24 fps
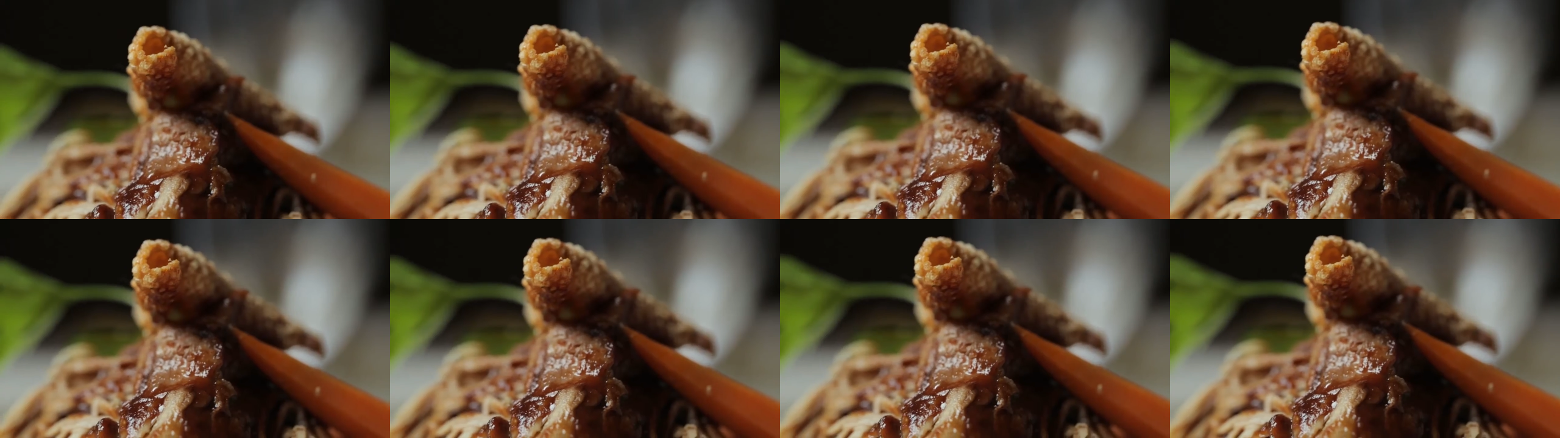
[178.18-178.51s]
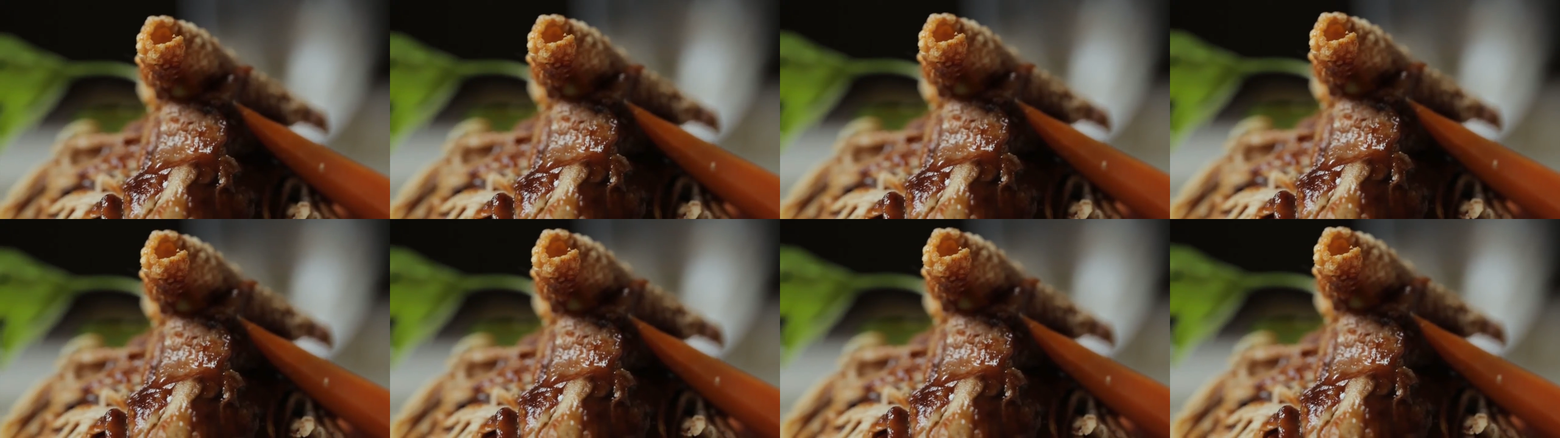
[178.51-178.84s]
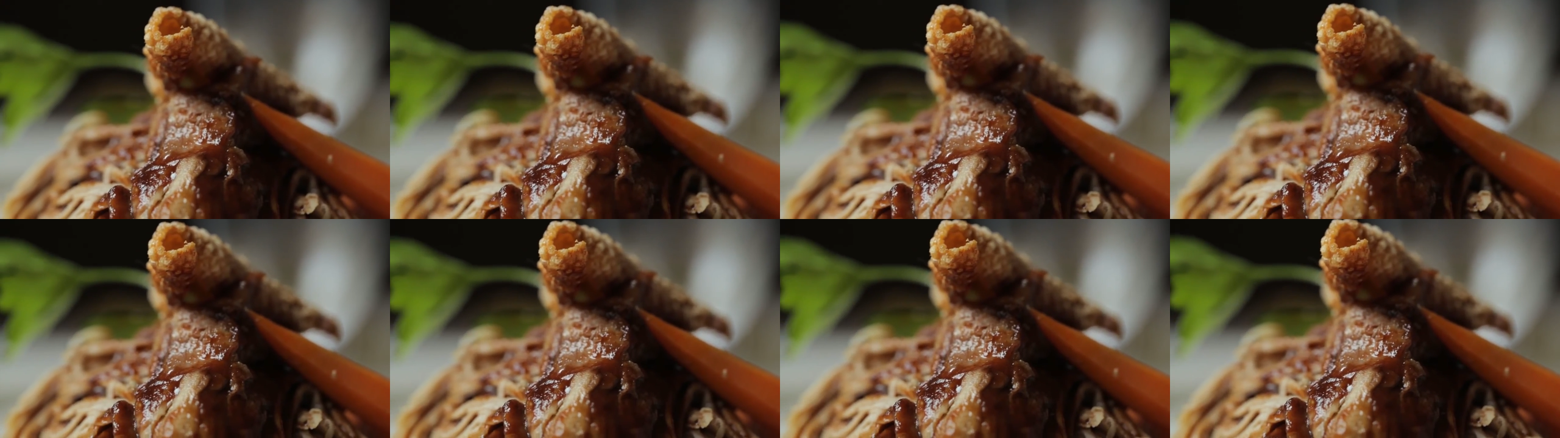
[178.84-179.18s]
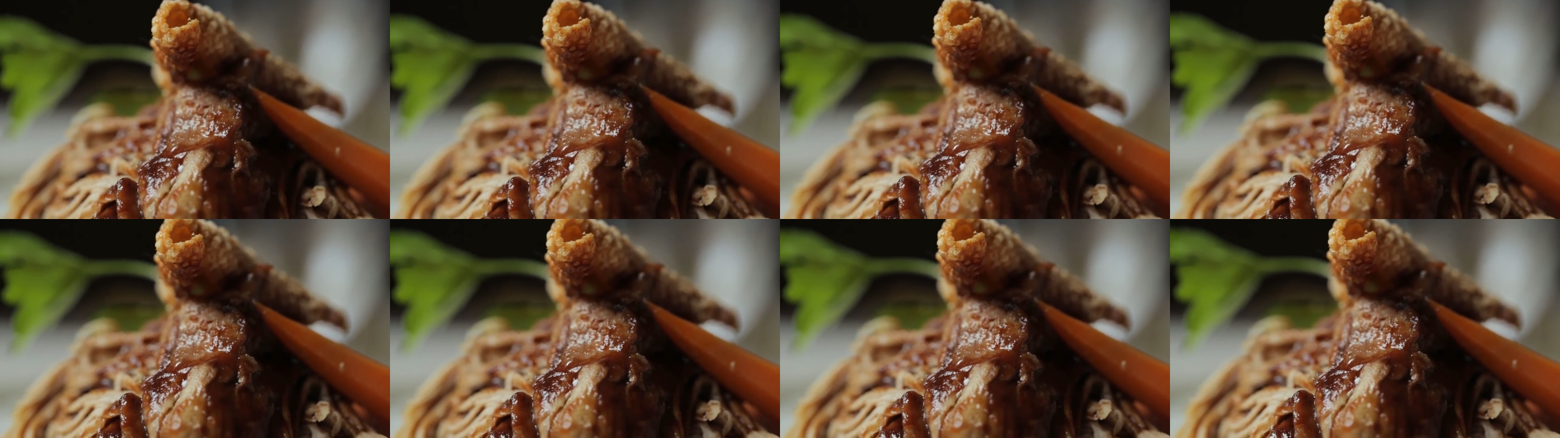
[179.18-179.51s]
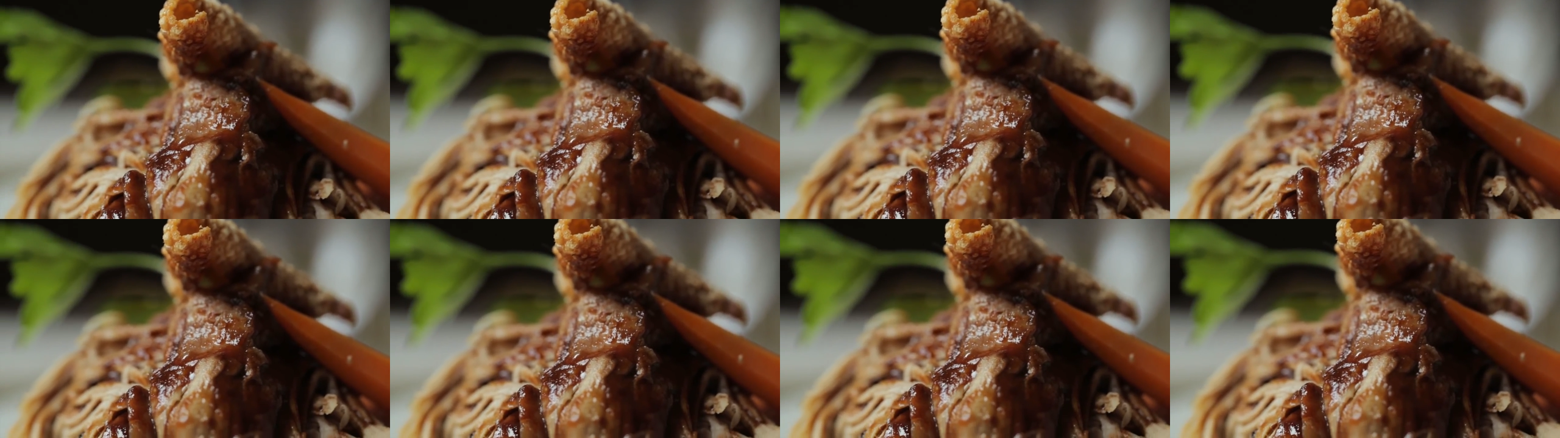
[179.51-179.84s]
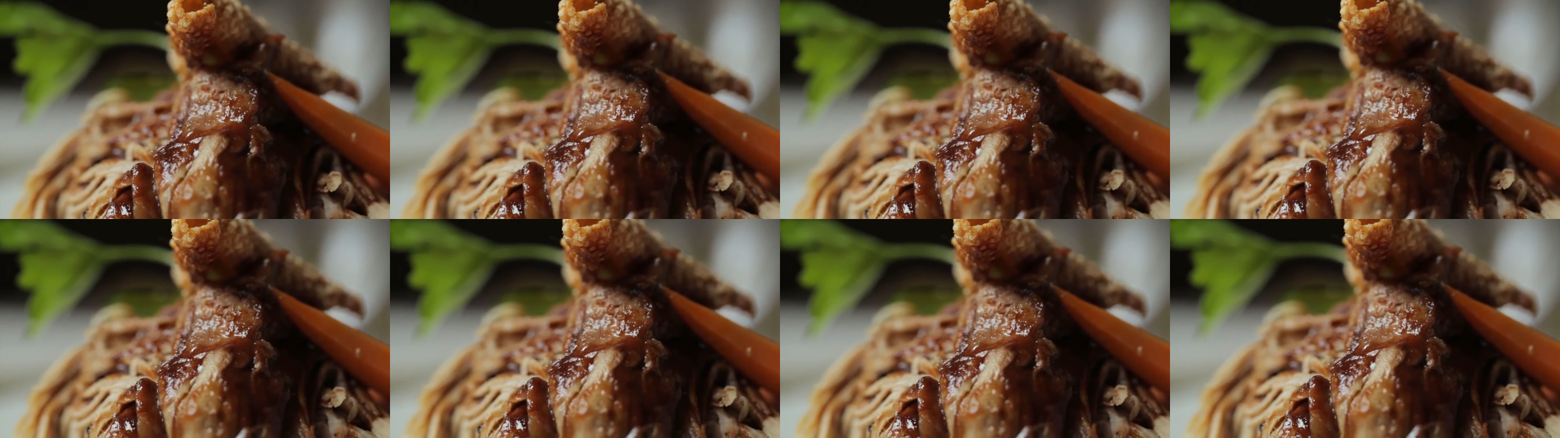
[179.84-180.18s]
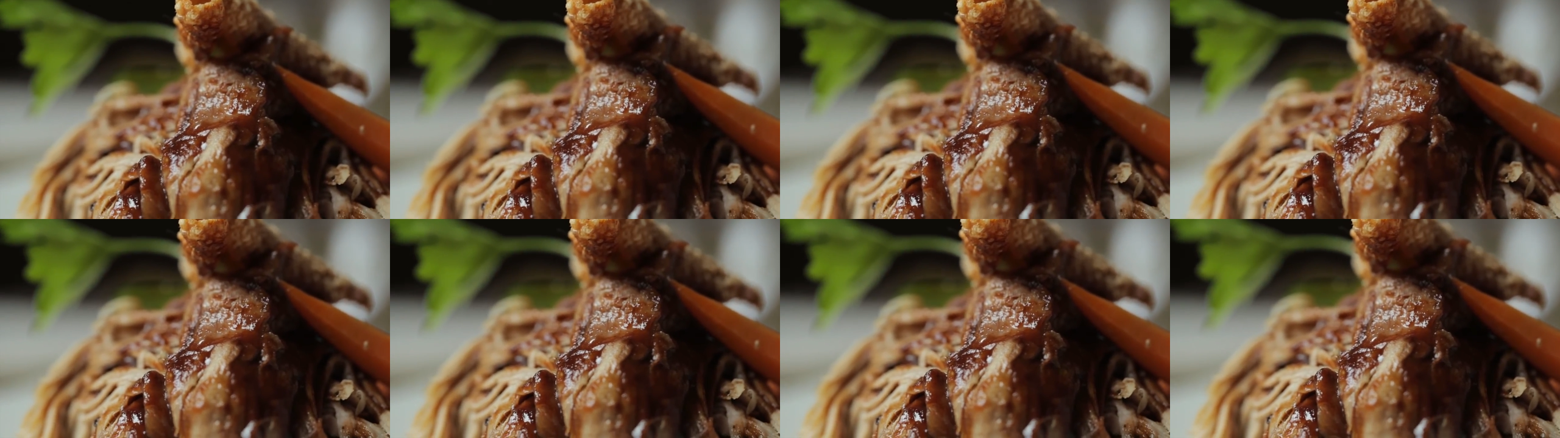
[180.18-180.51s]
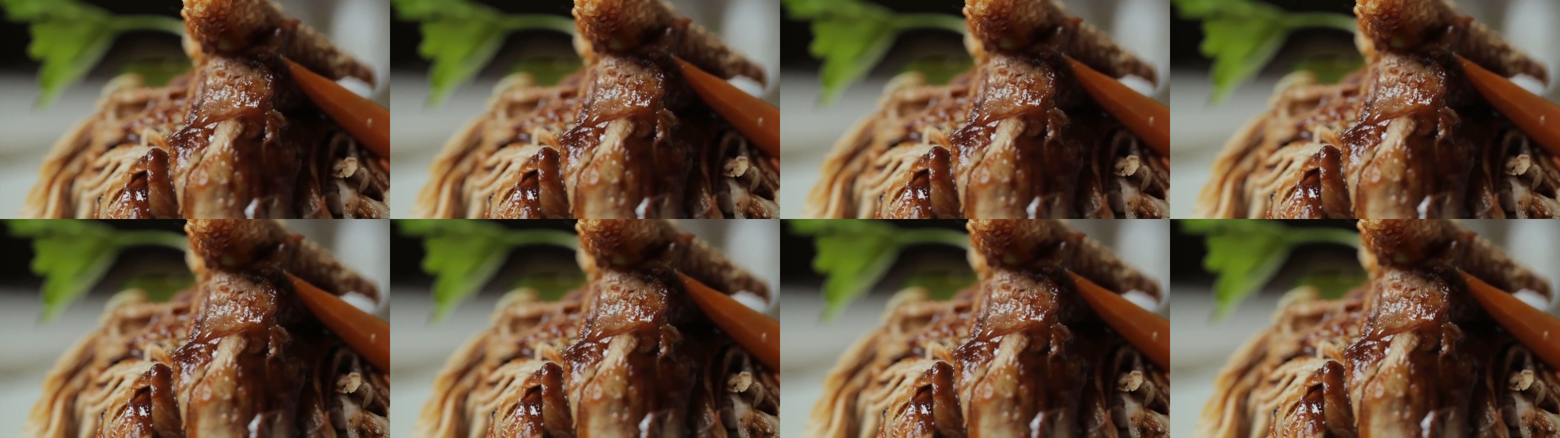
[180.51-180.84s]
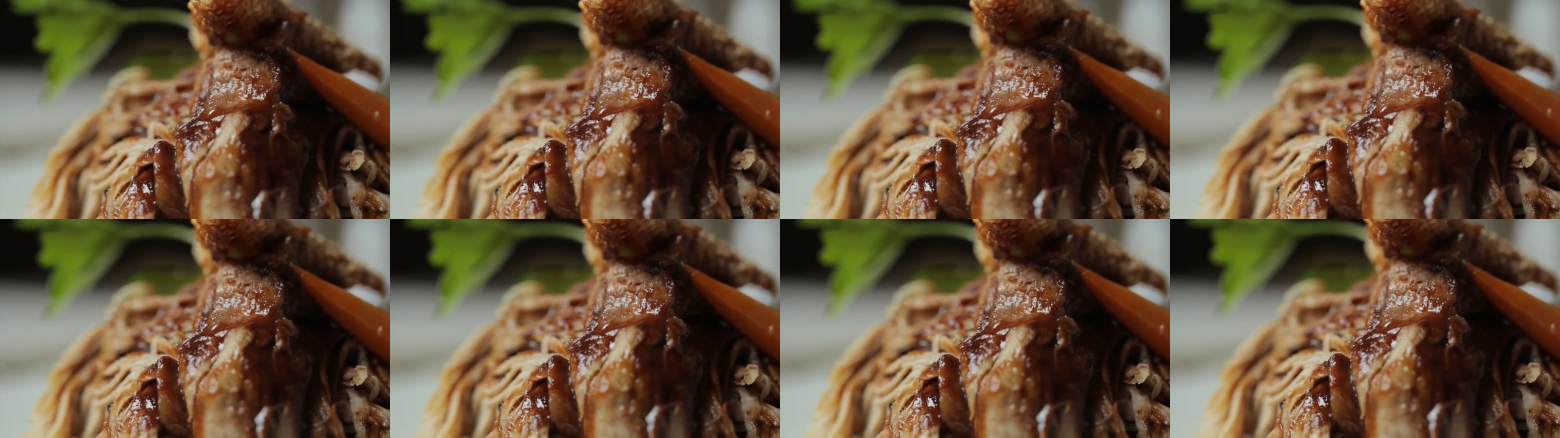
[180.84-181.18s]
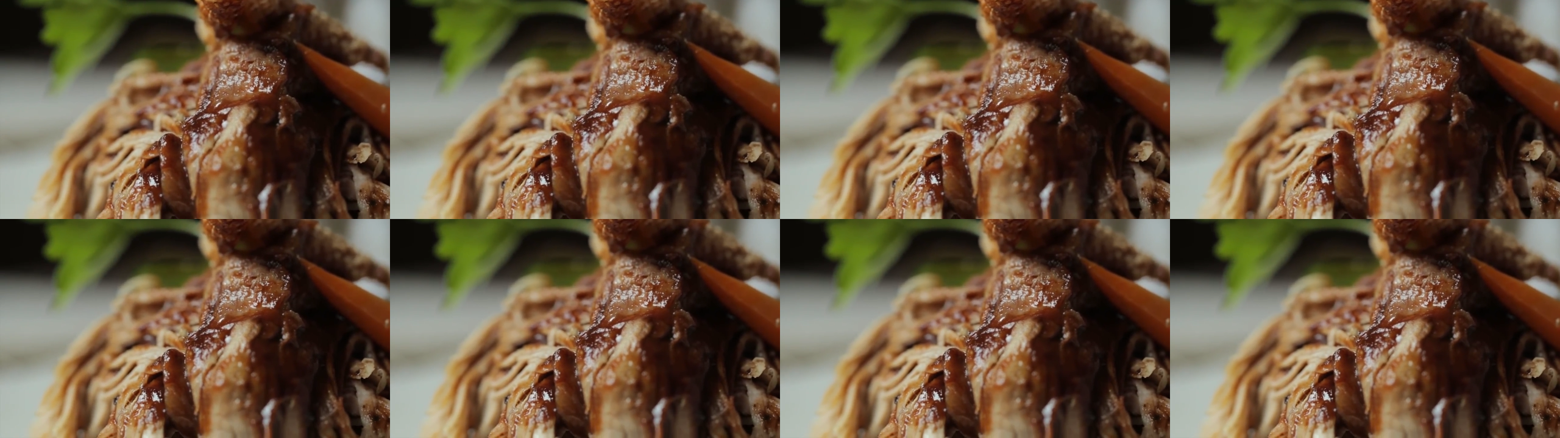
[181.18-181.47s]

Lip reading: Nobody's mouth can be seen.